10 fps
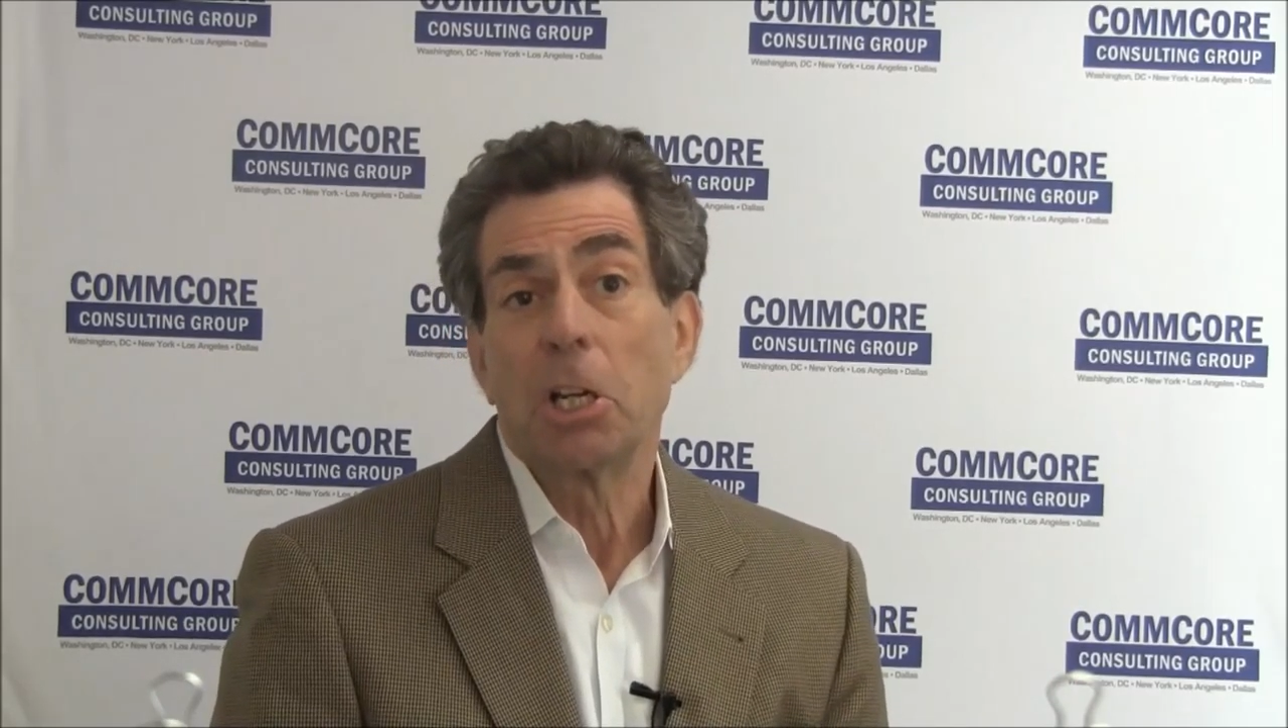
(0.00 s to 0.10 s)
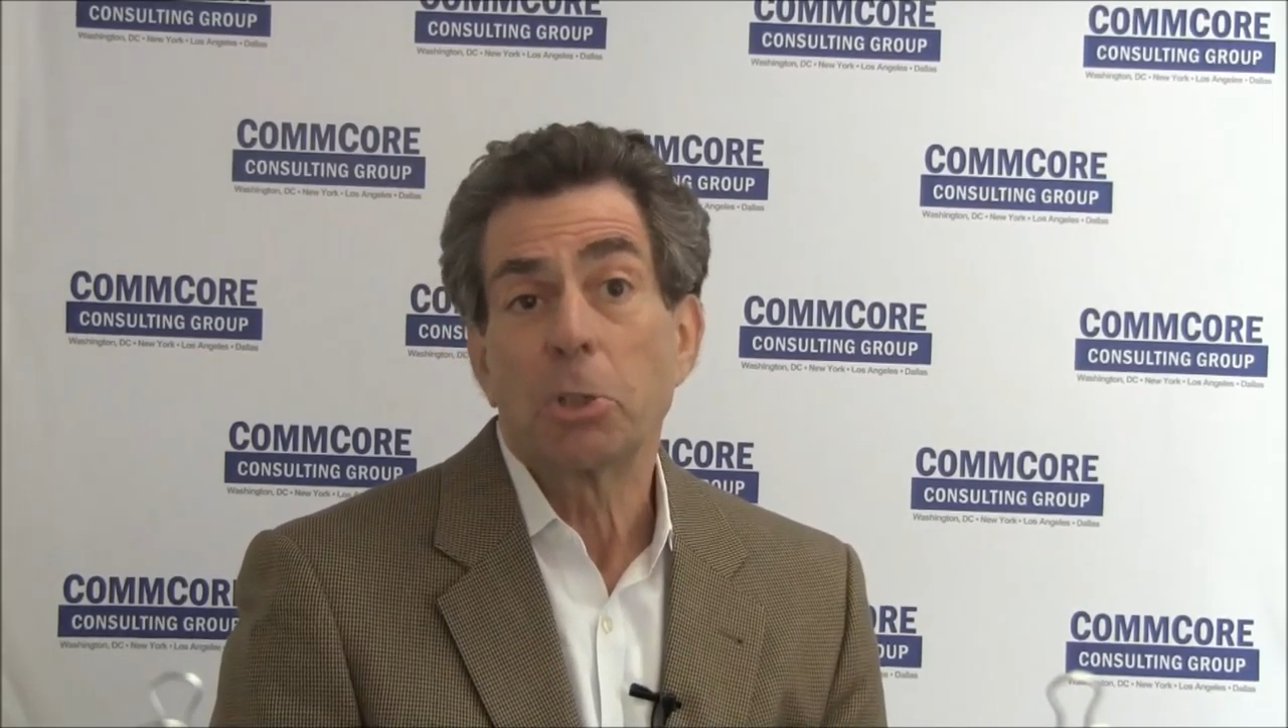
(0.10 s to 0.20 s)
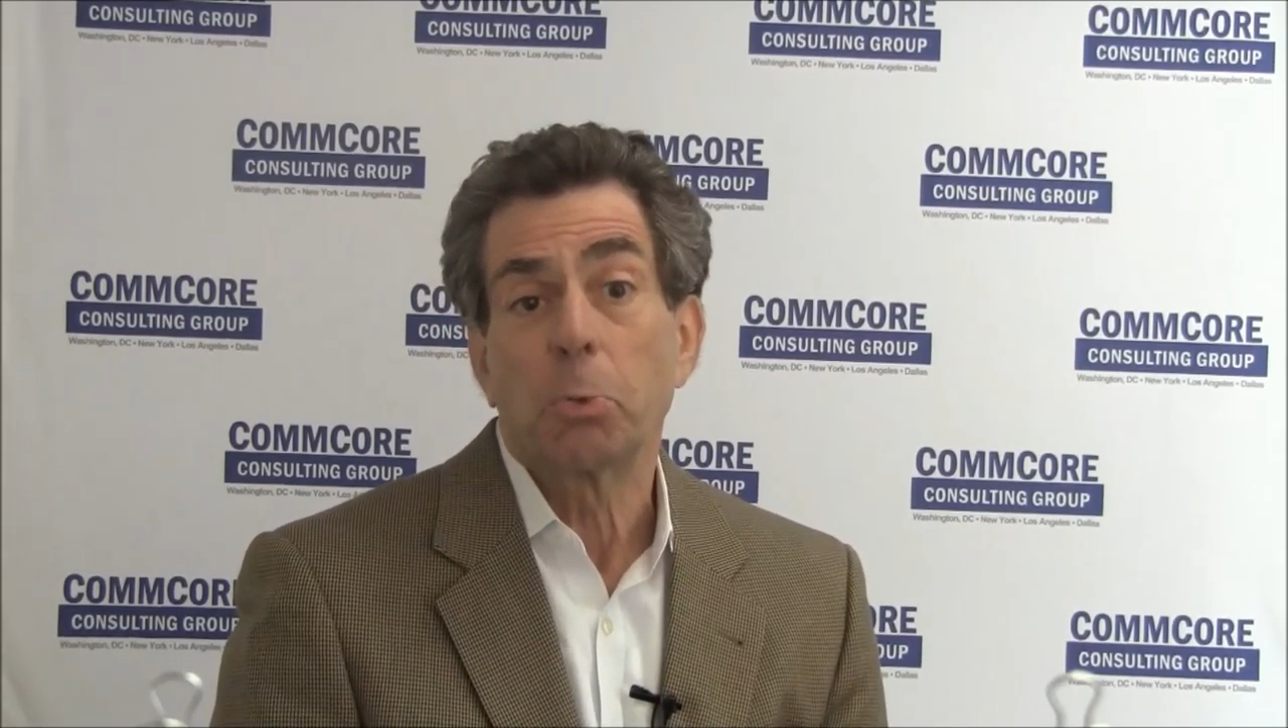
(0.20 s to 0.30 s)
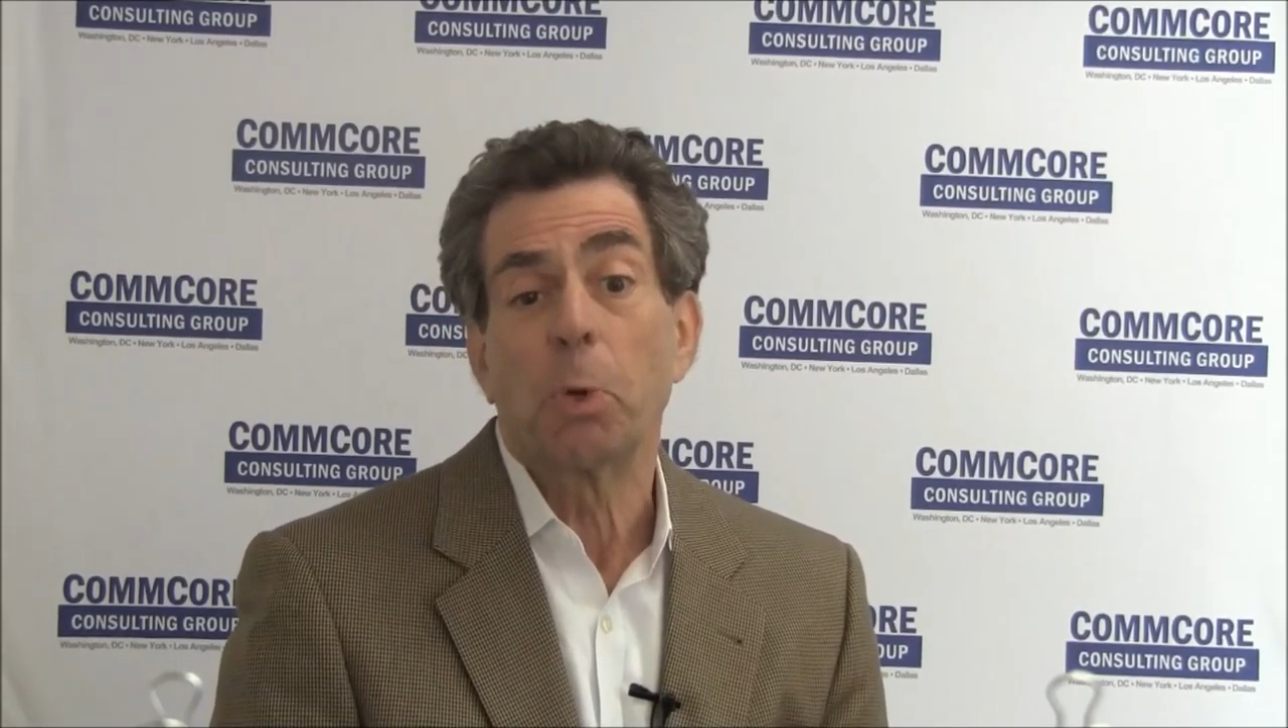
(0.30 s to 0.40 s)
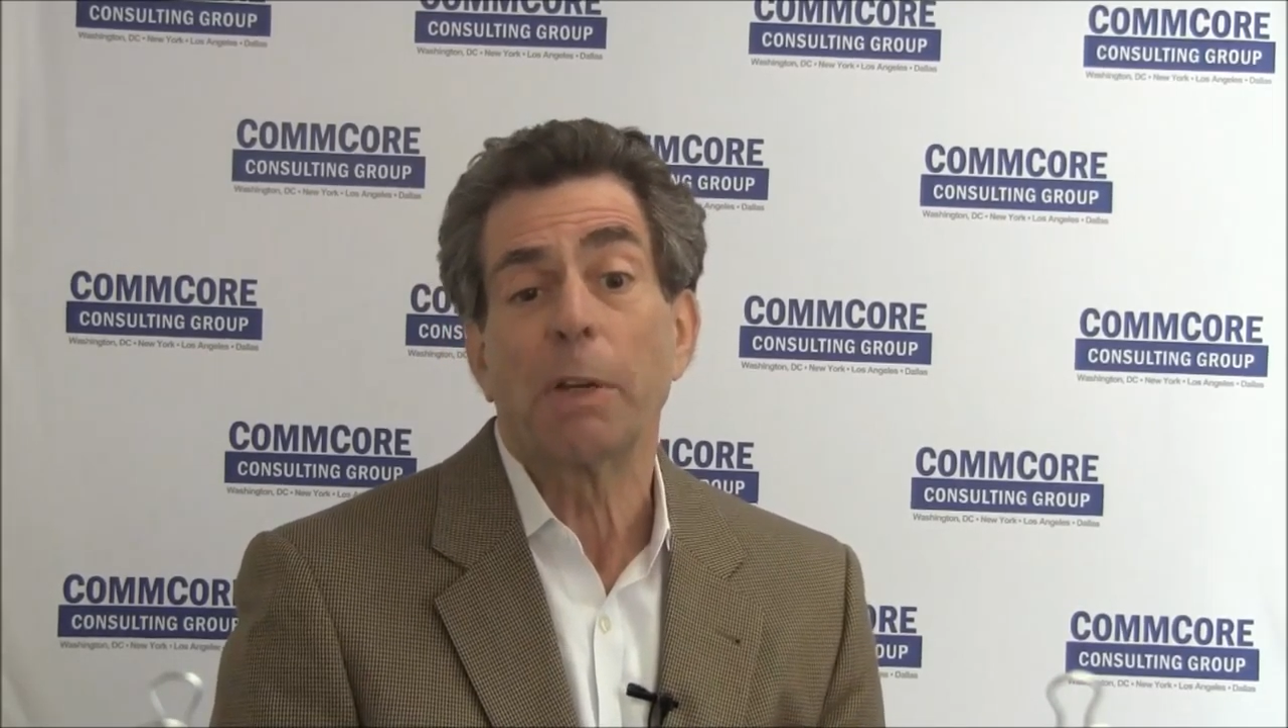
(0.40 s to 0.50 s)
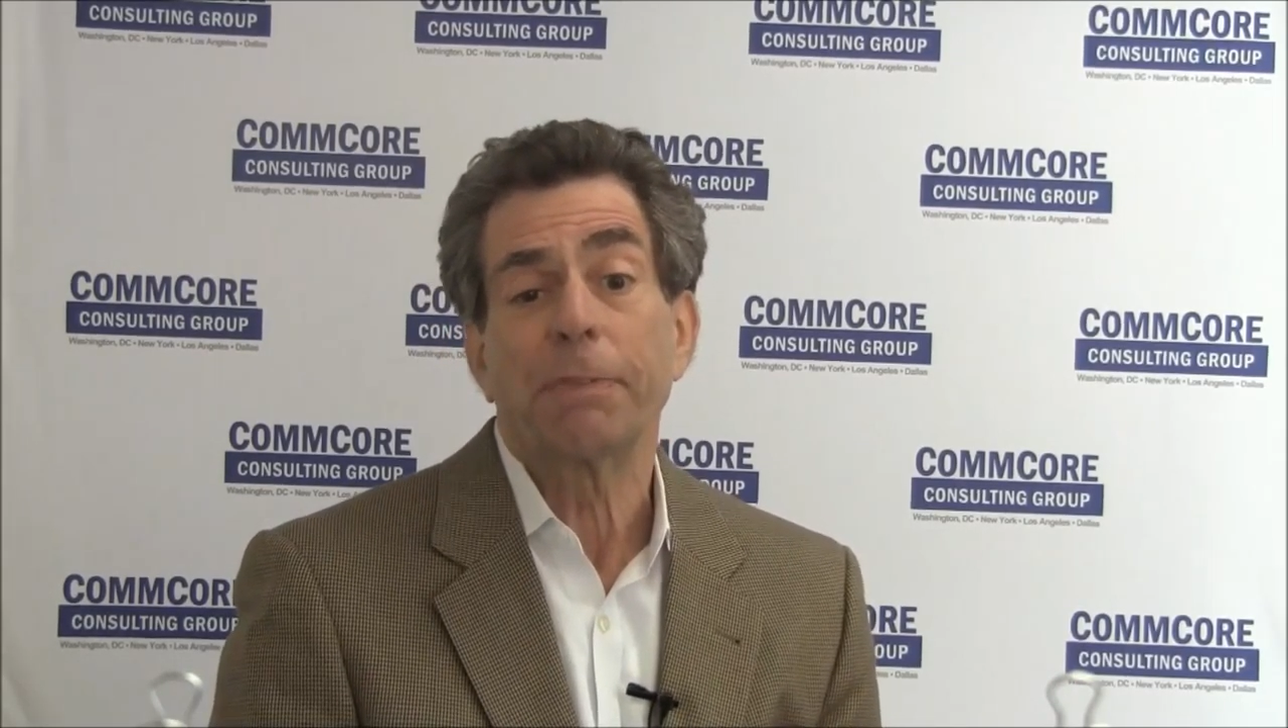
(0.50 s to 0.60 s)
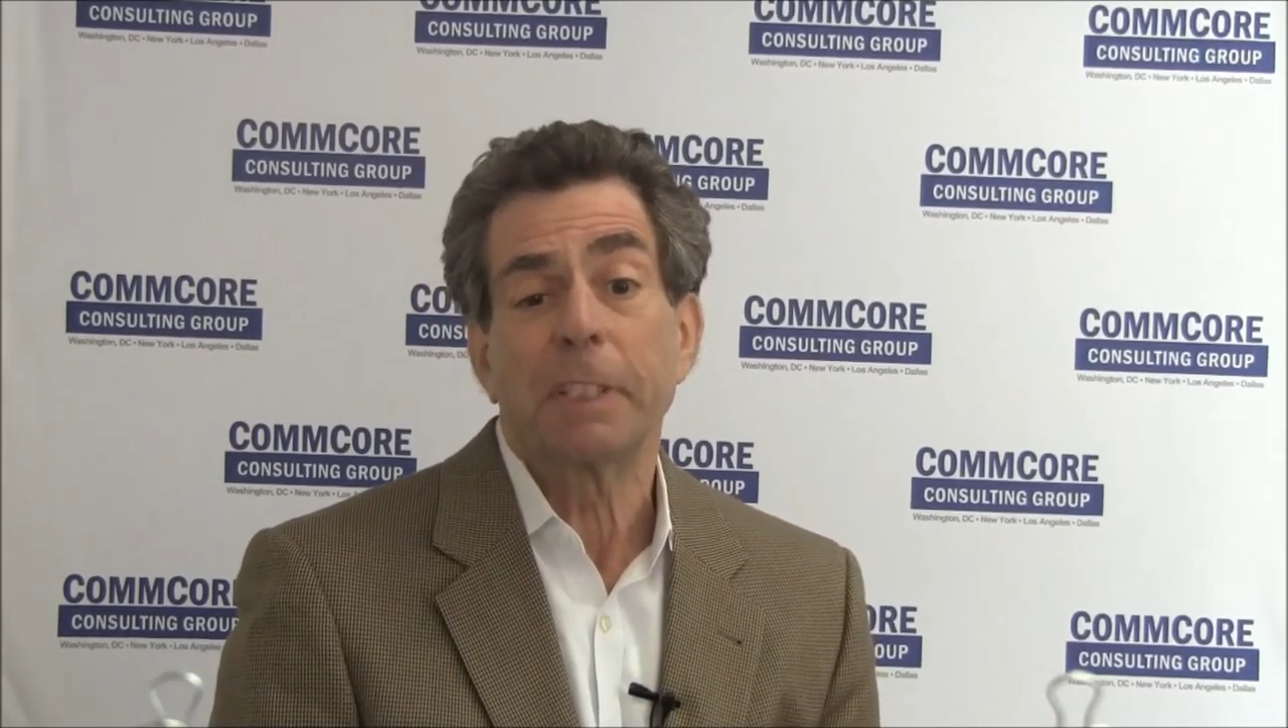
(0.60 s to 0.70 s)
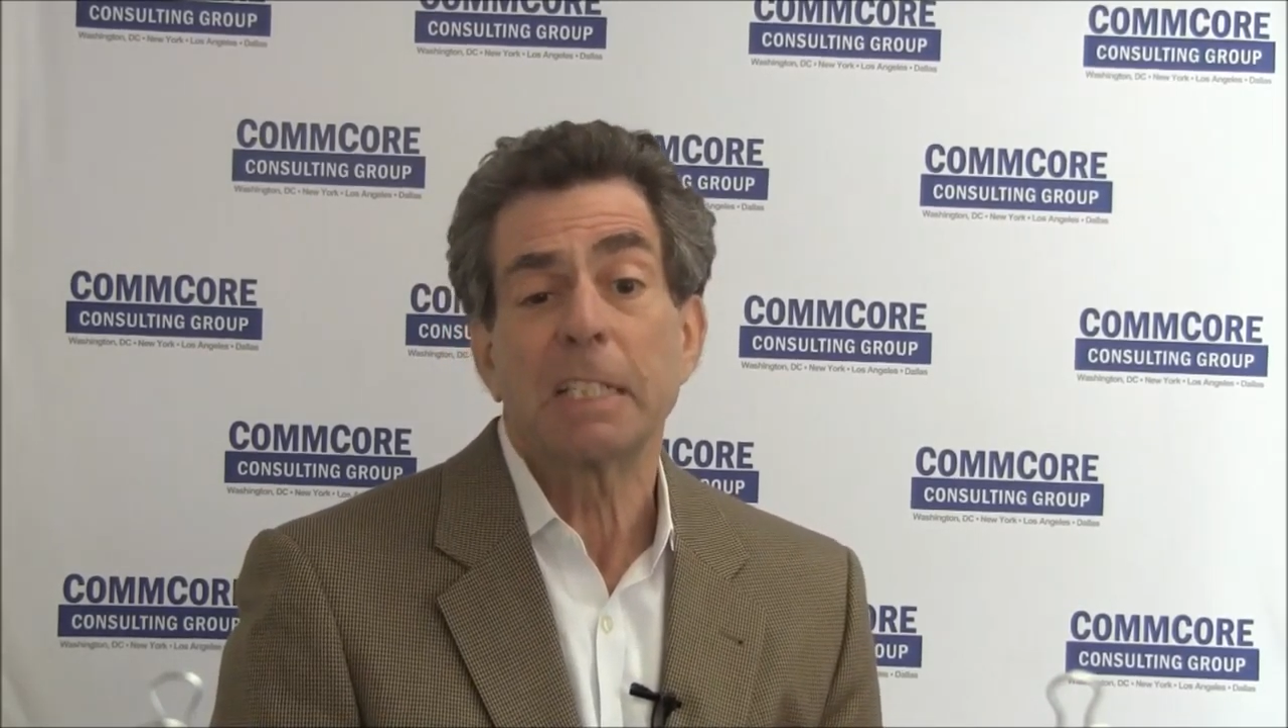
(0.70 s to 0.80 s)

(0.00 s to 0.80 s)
swift,